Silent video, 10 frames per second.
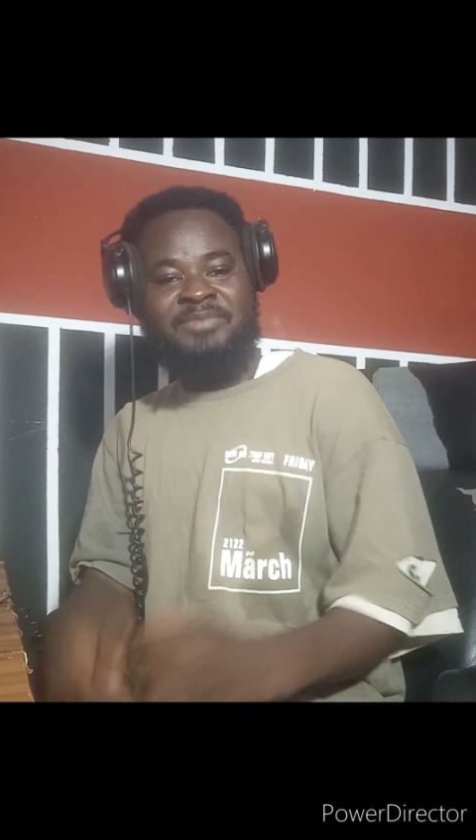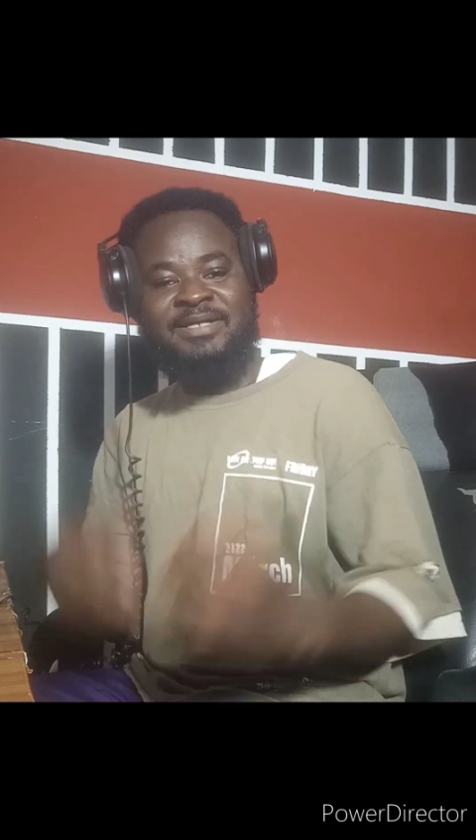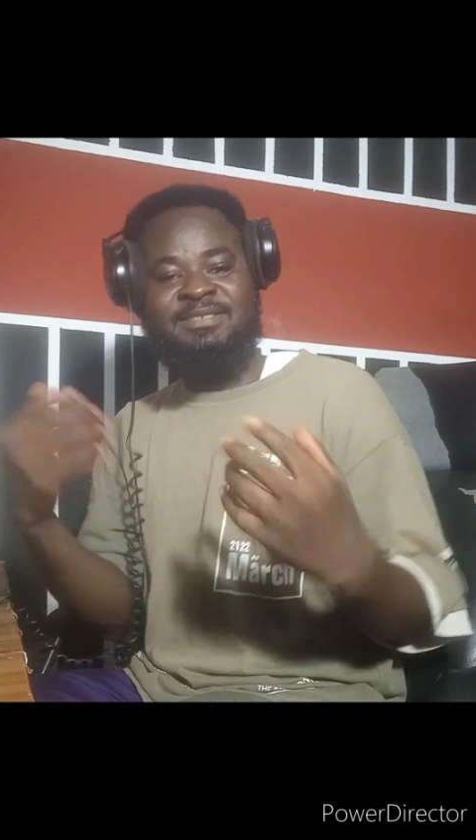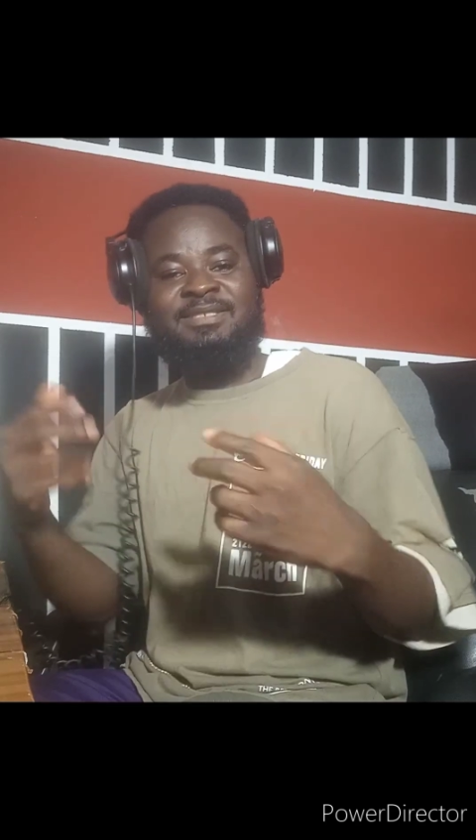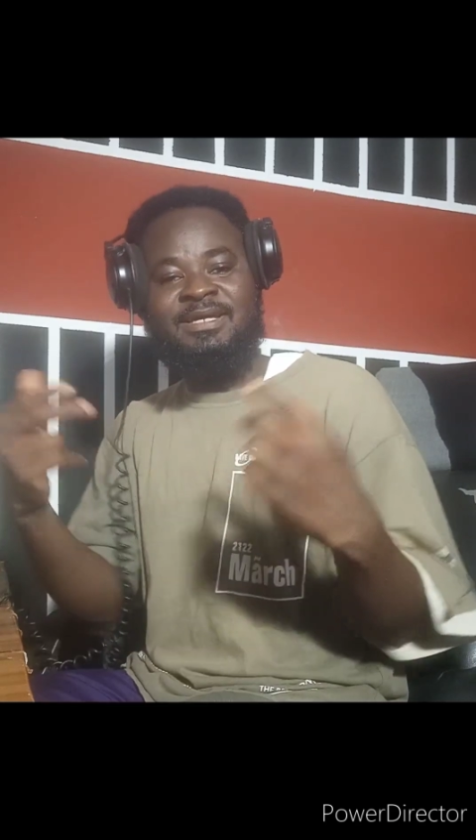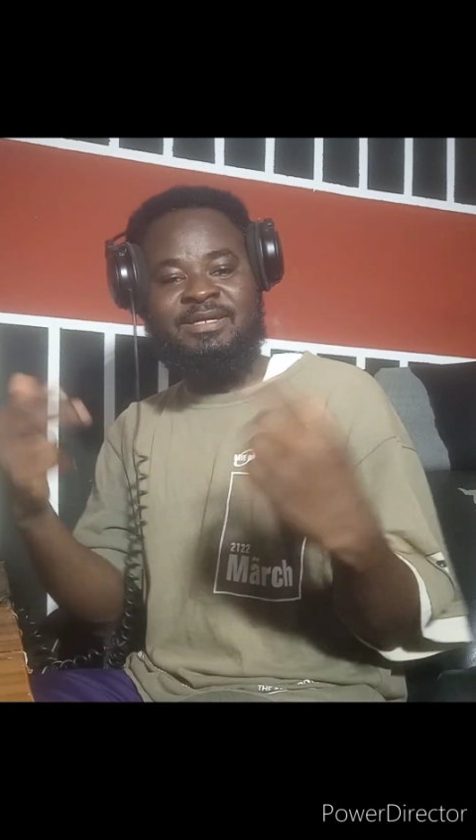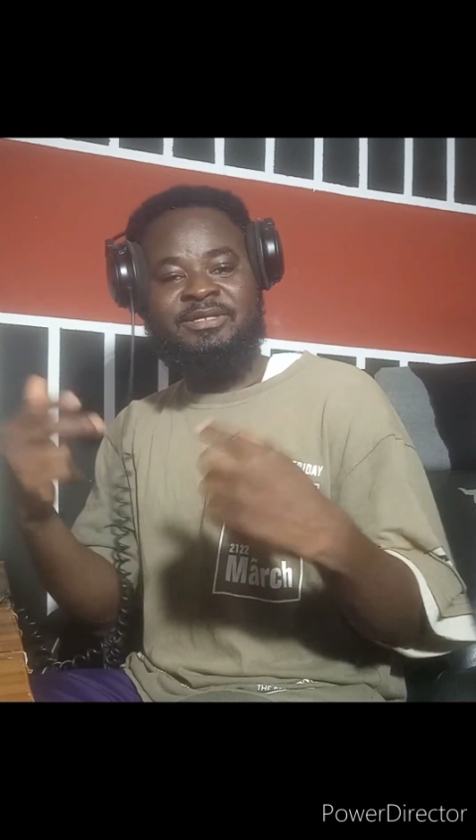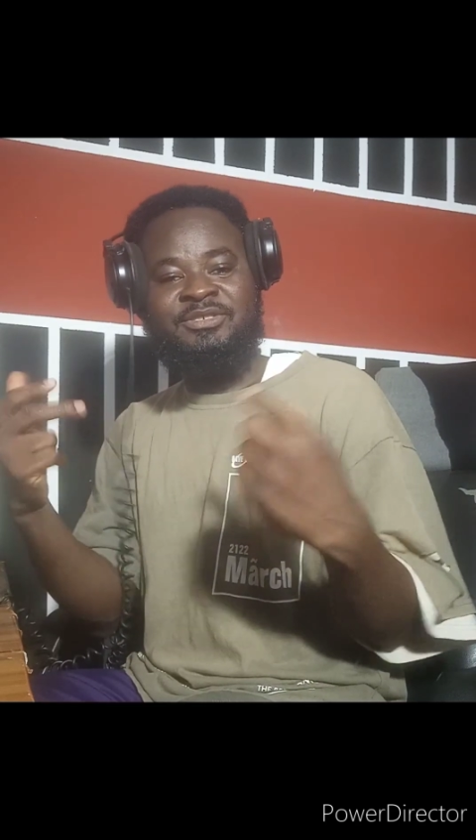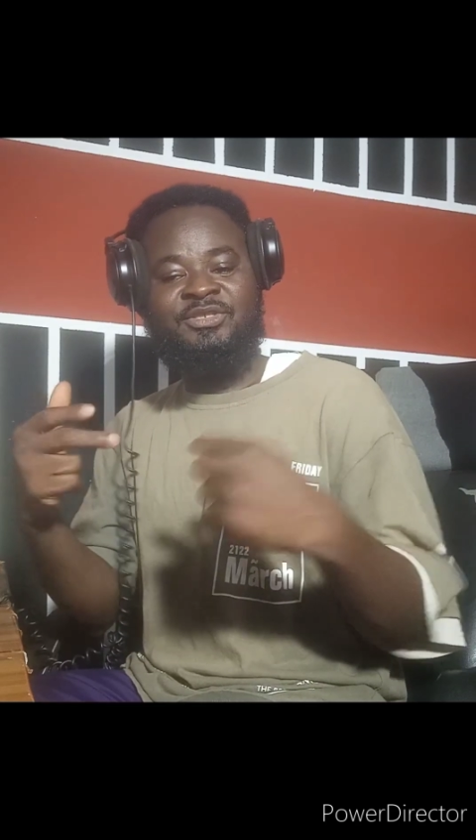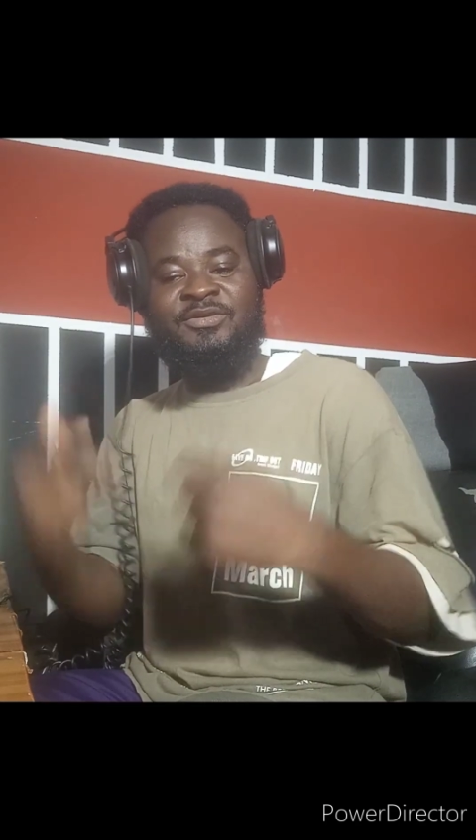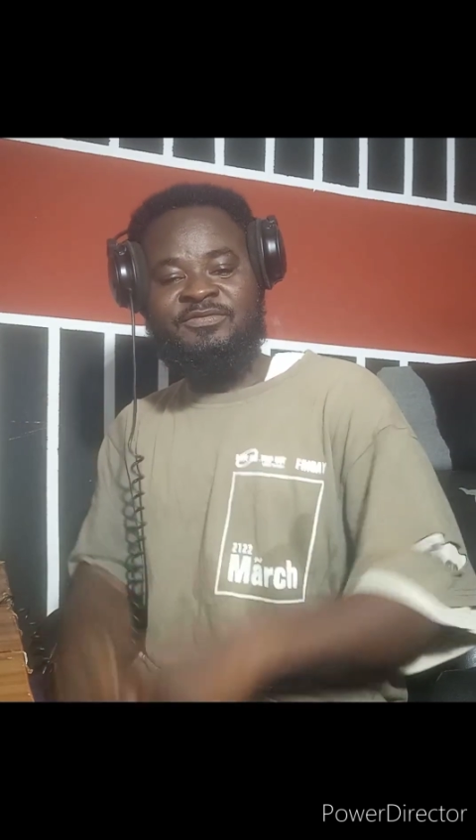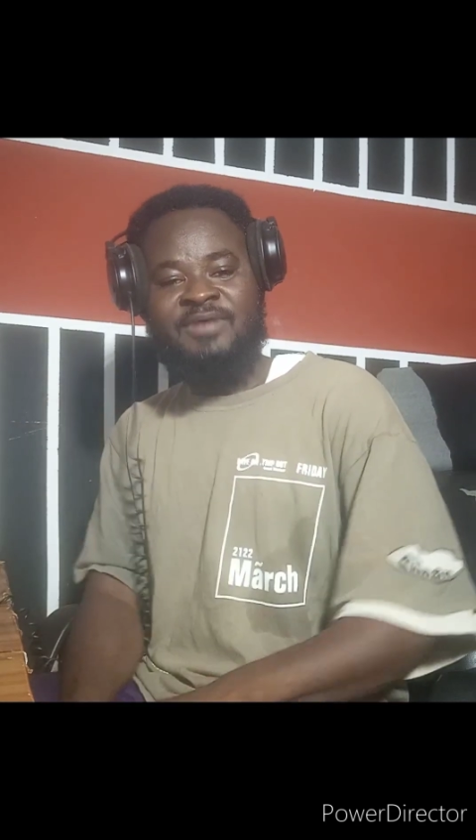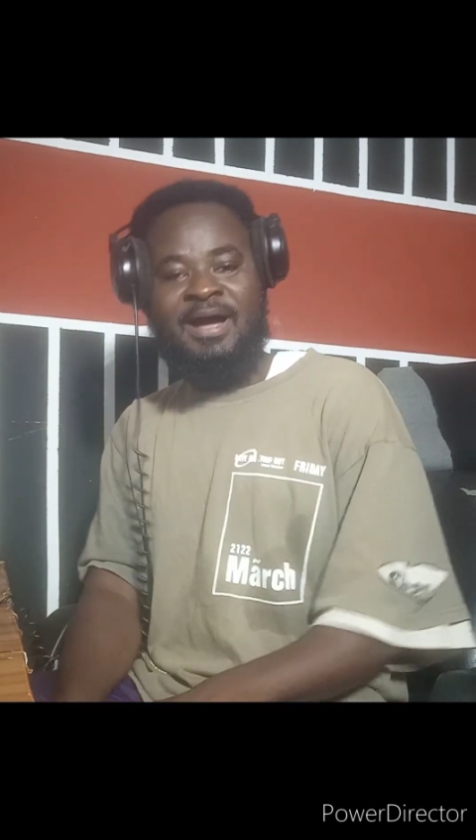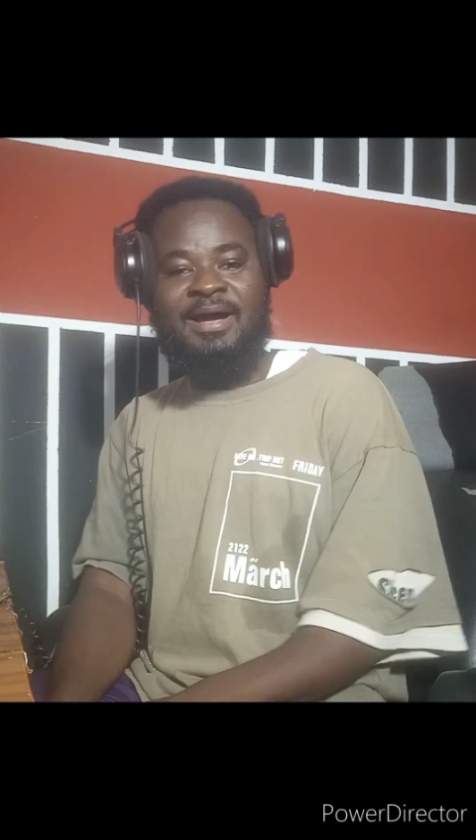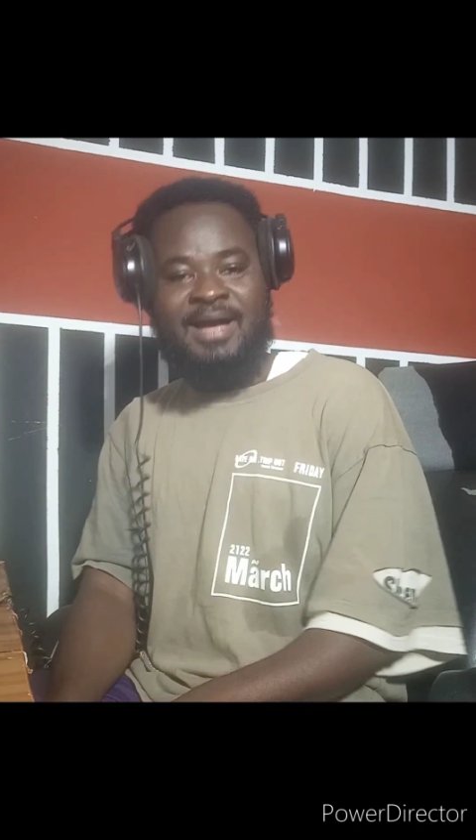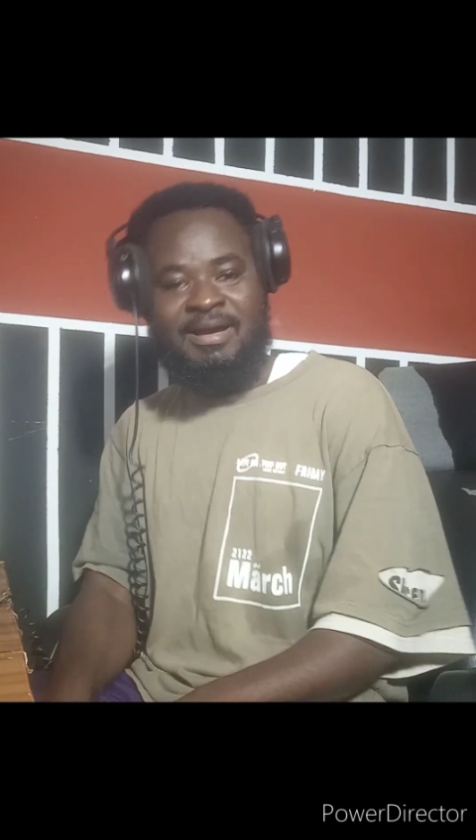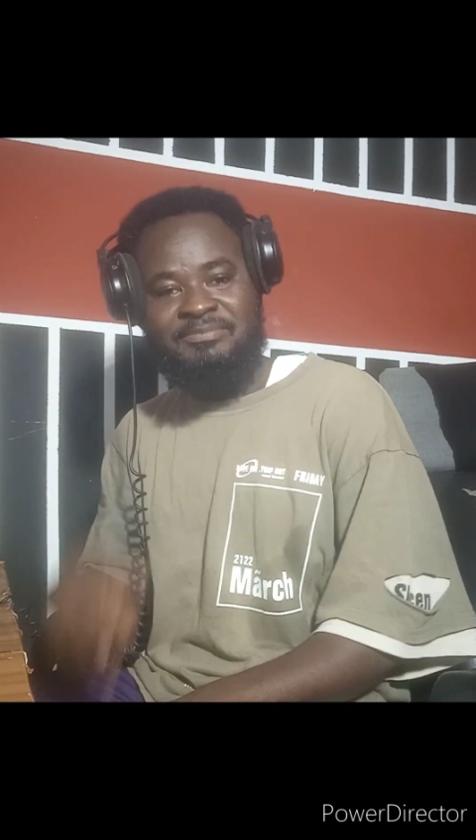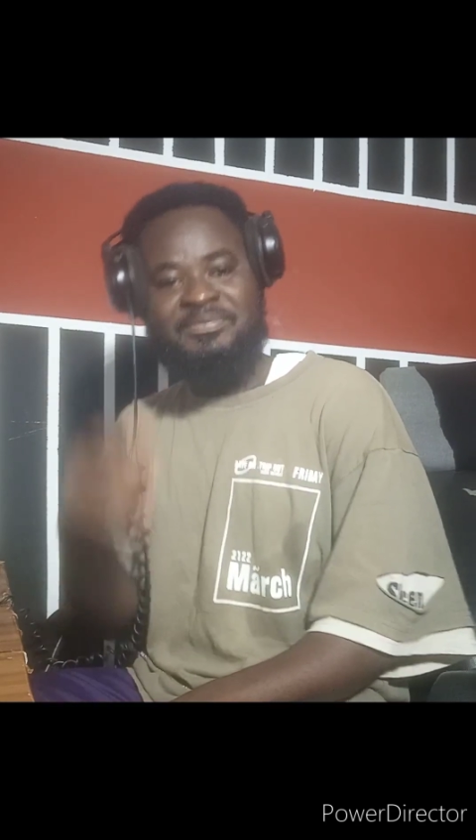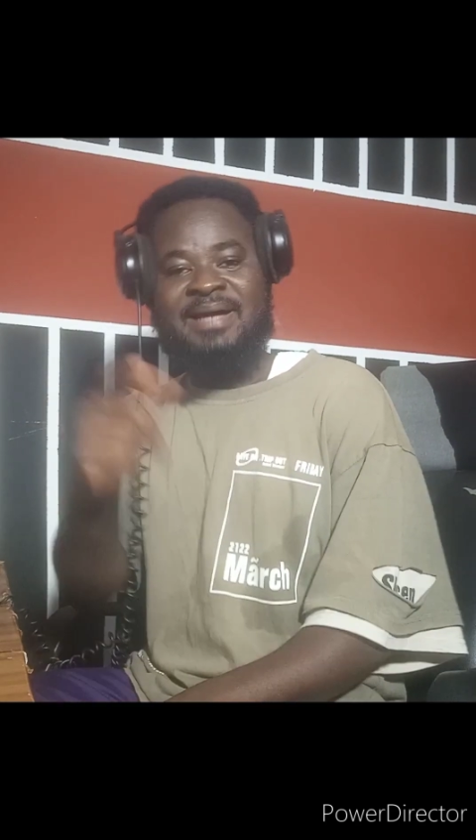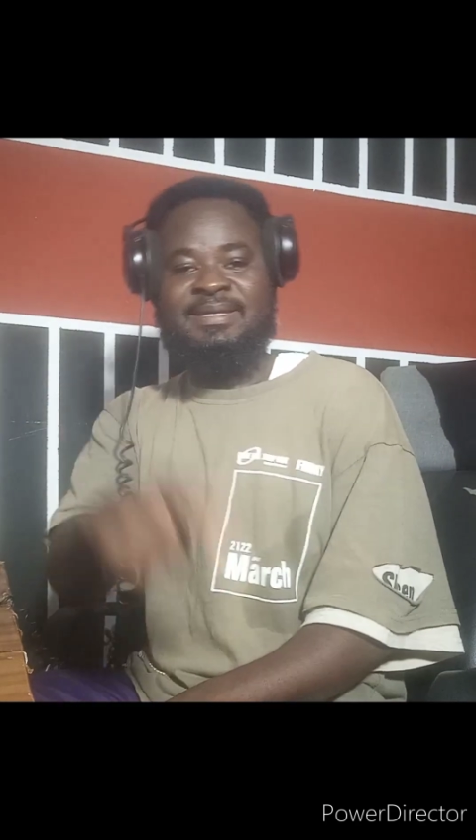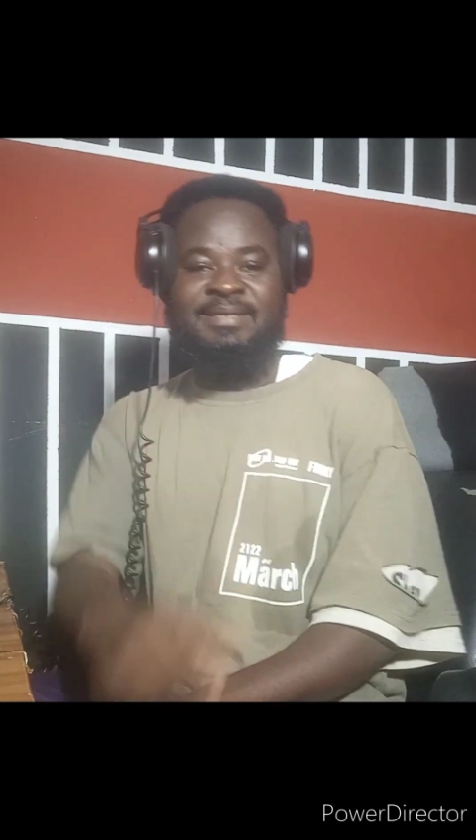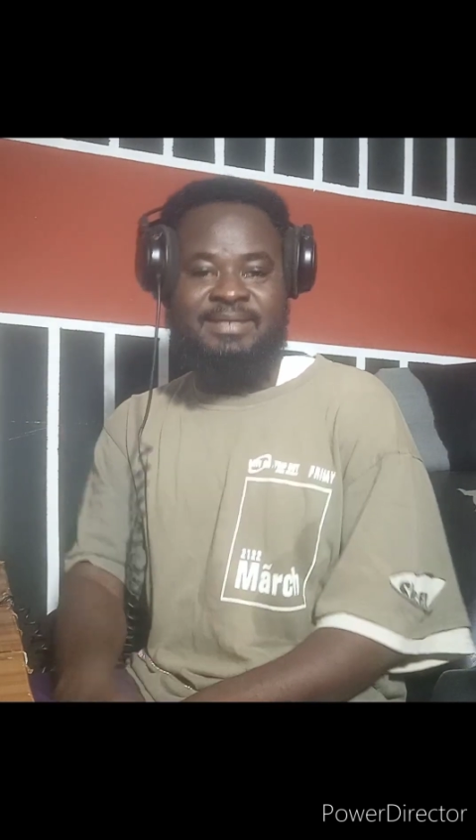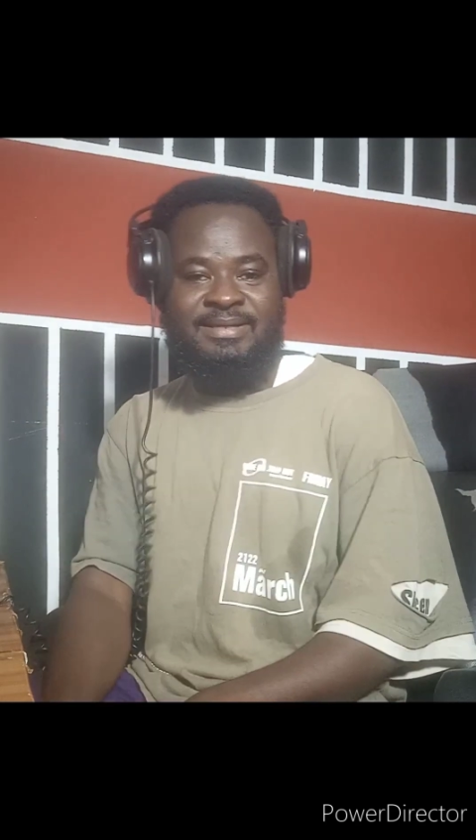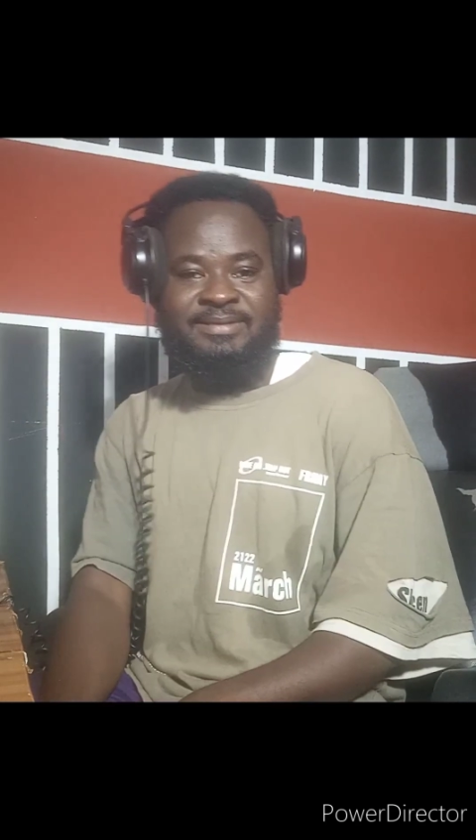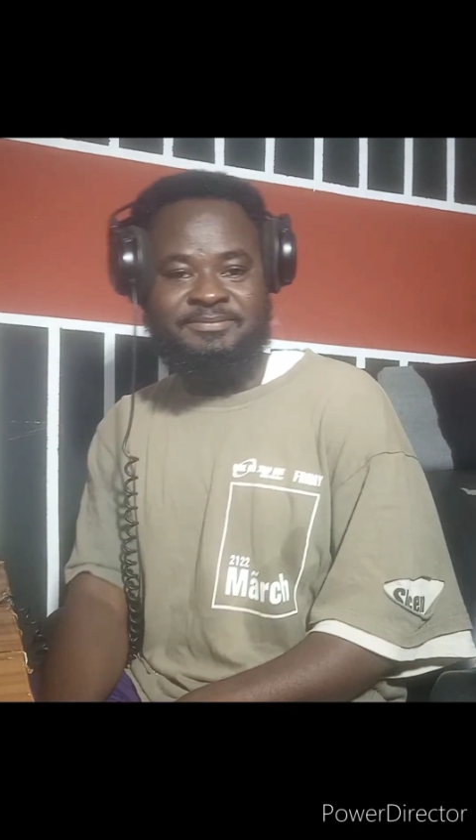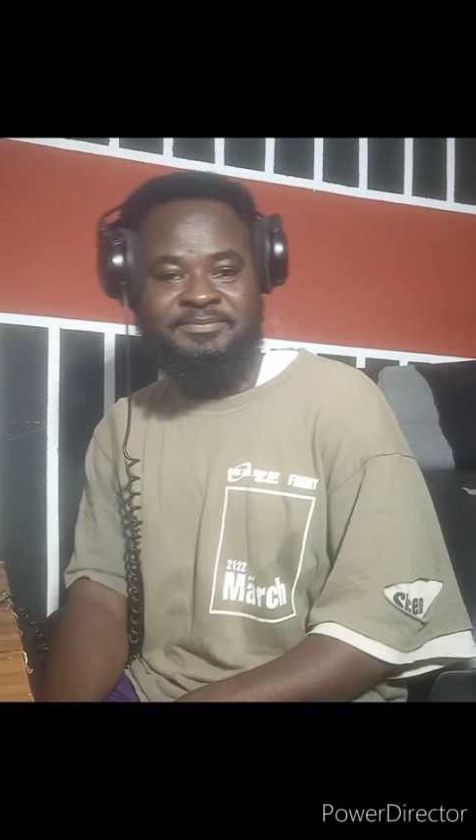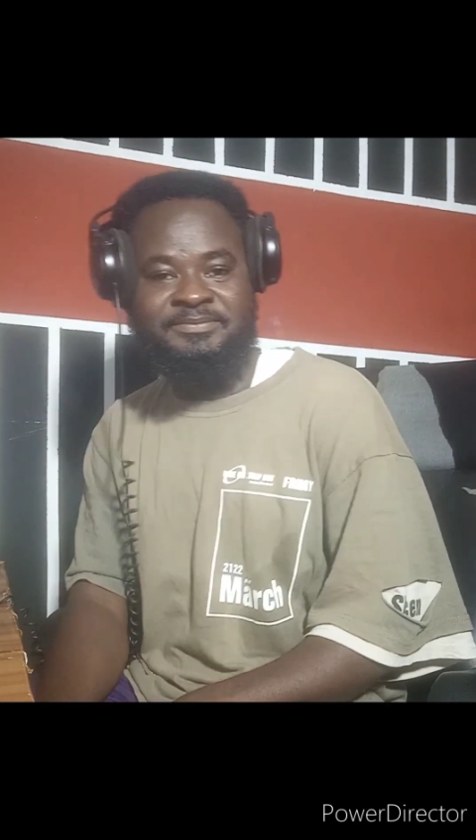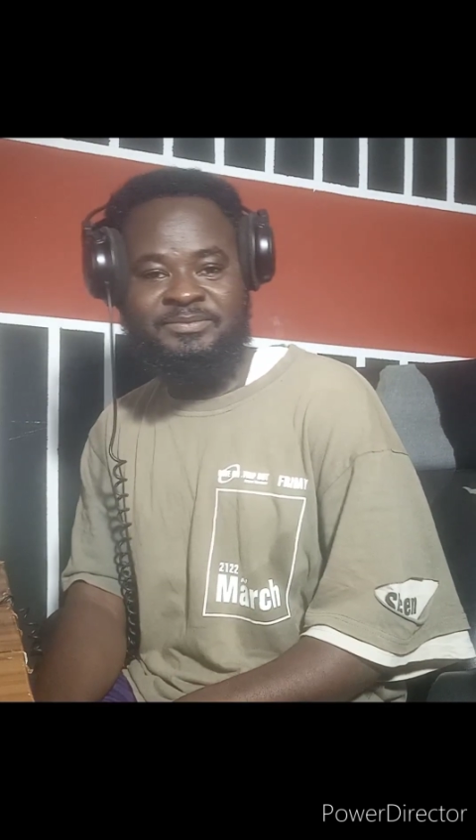Pastor Christopher, I'm back again.